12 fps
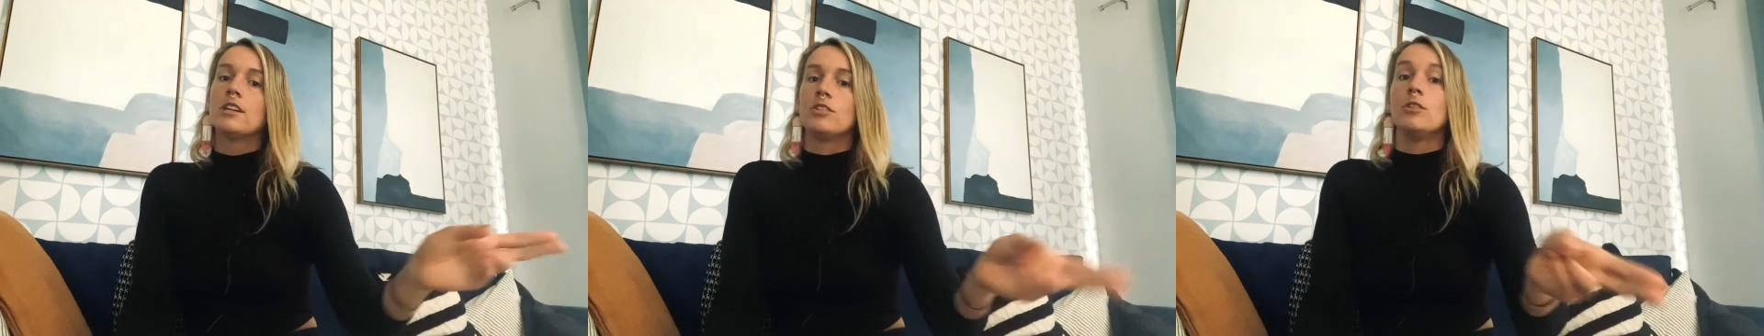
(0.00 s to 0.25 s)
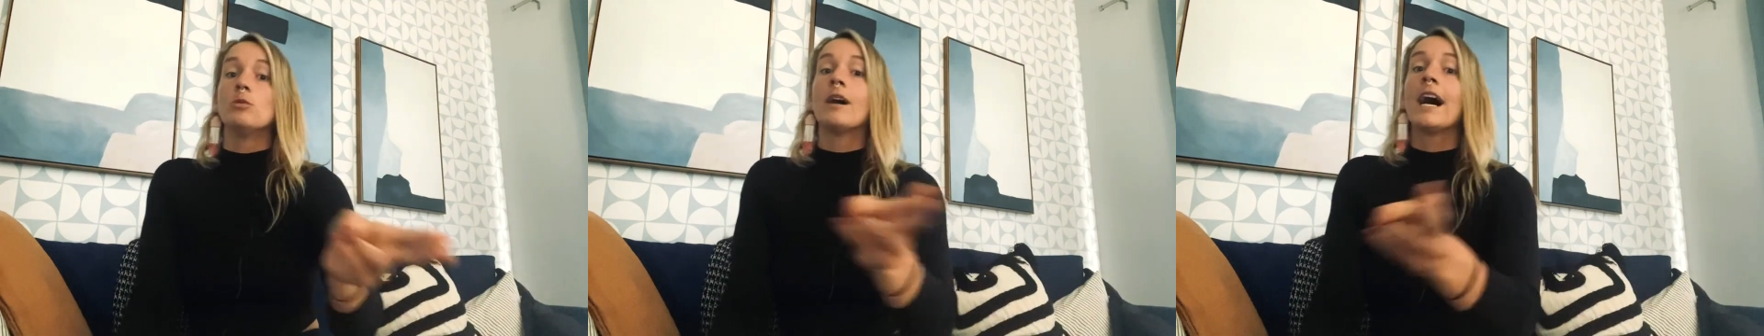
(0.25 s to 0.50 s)

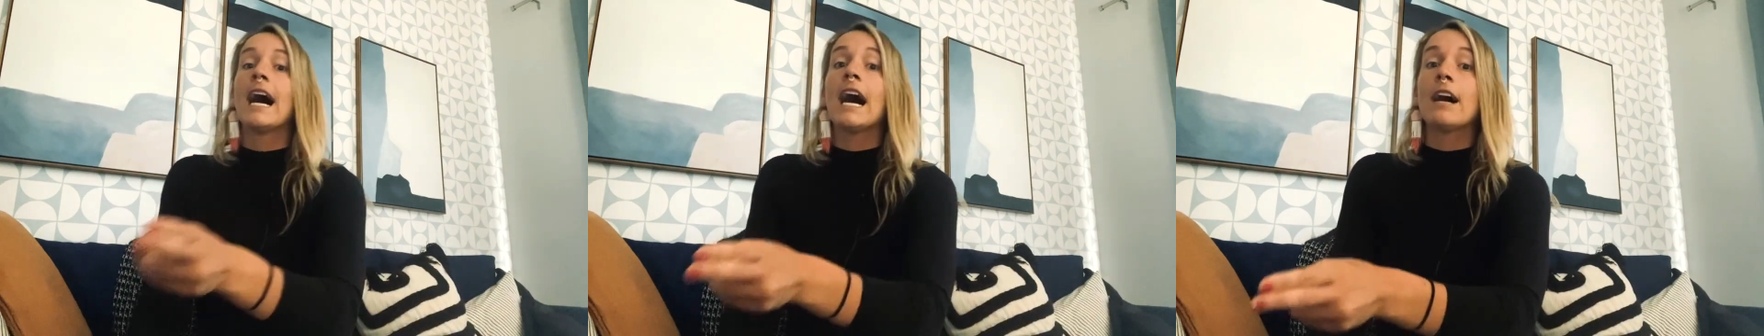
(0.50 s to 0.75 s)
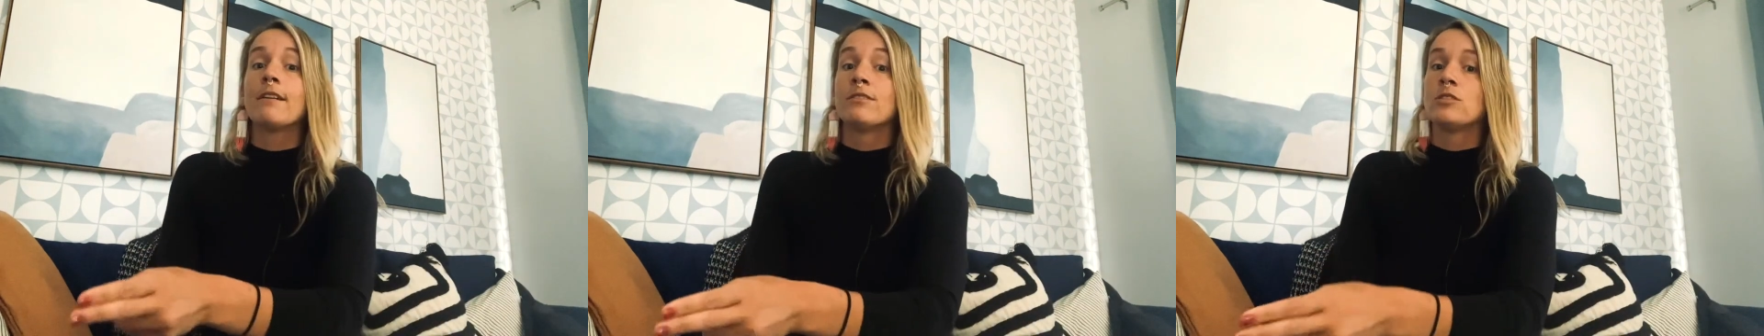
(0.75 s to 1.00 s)
You
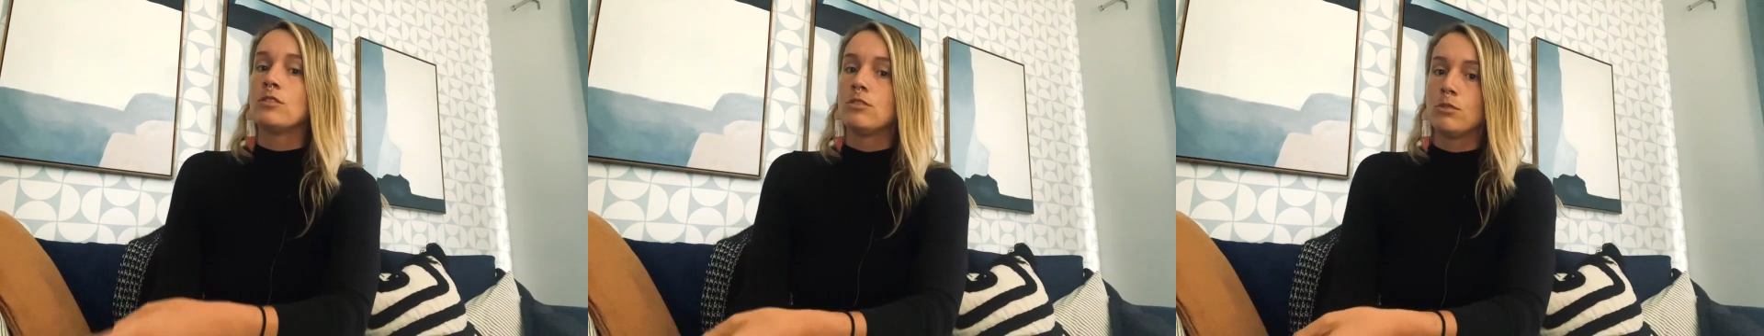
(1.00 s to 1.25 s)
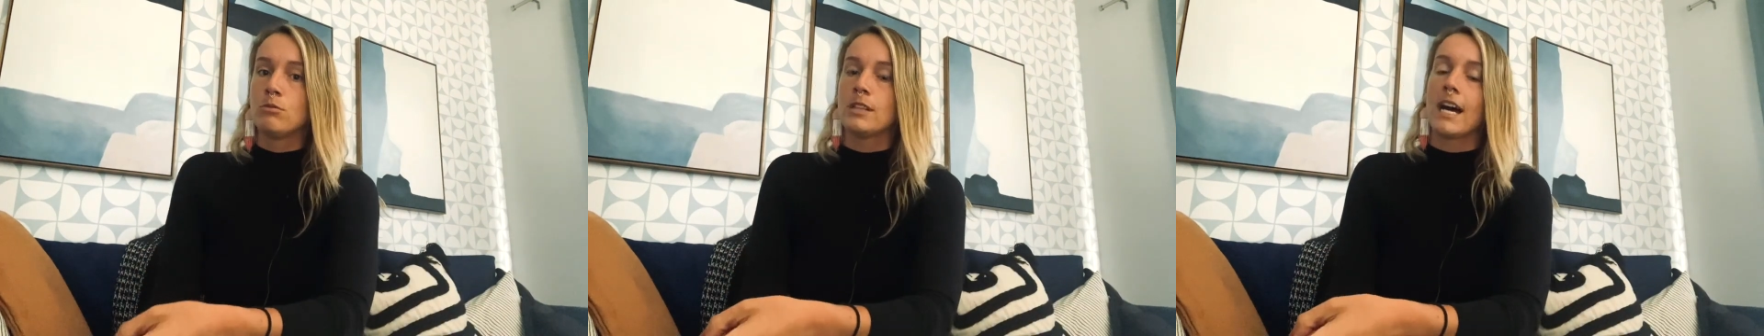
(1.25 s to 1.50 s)
have to
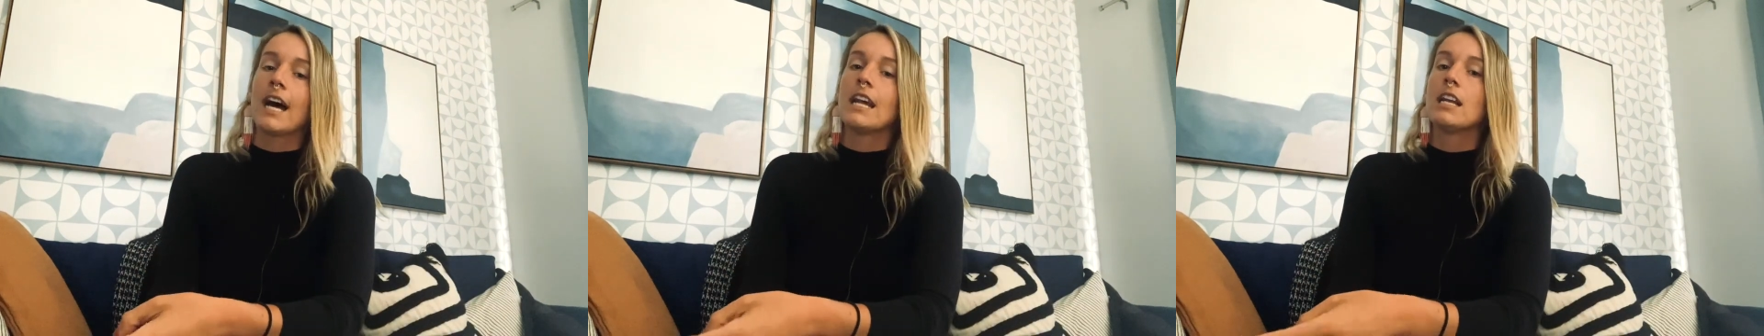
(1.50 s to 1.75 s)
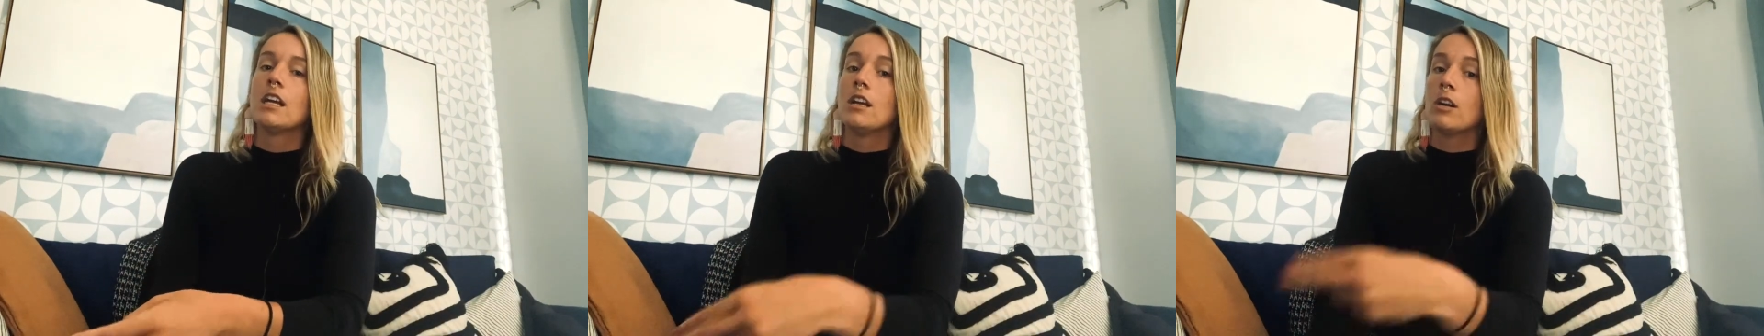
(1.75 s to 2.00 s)
do that.
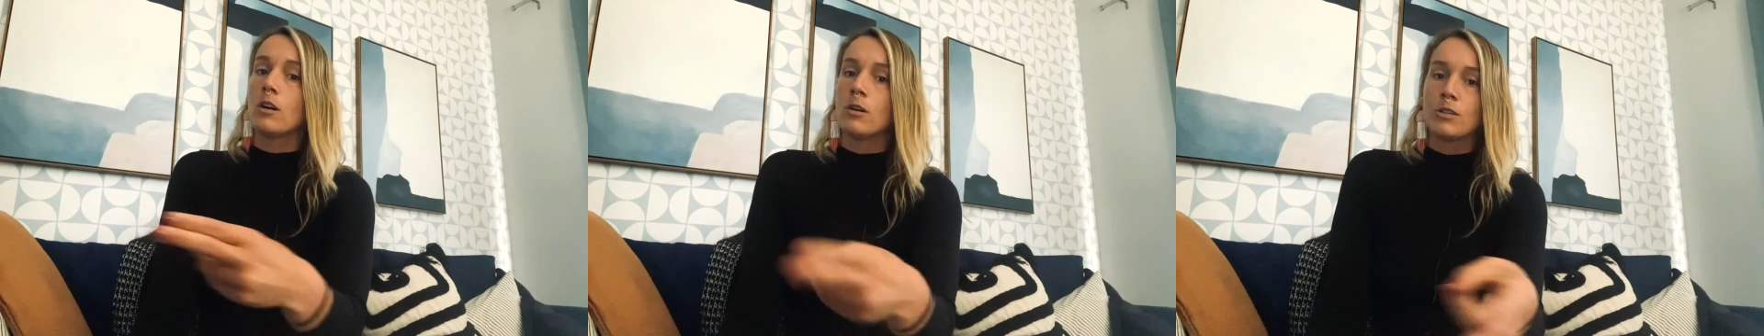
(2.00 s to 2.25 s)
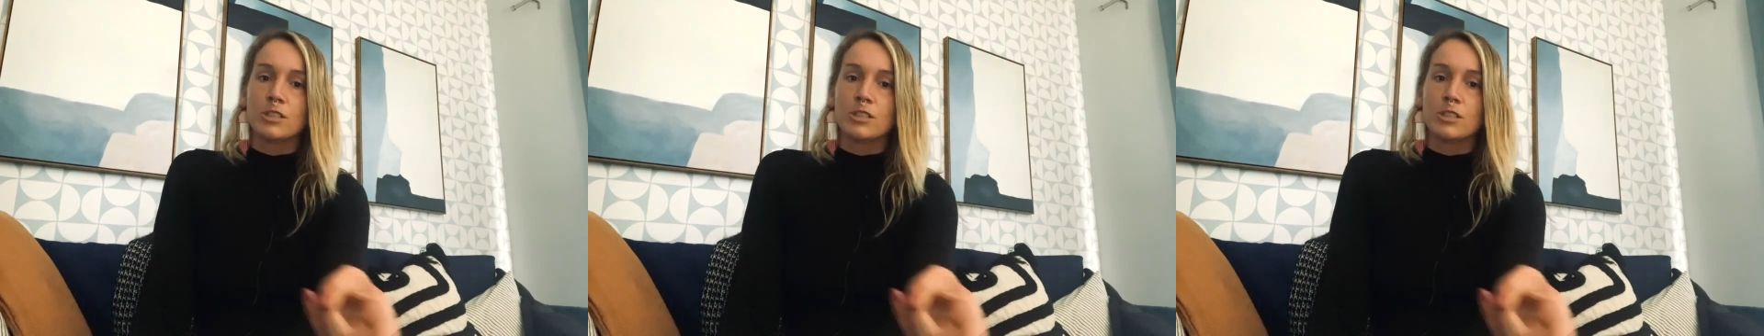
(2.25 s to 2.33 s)
Oh,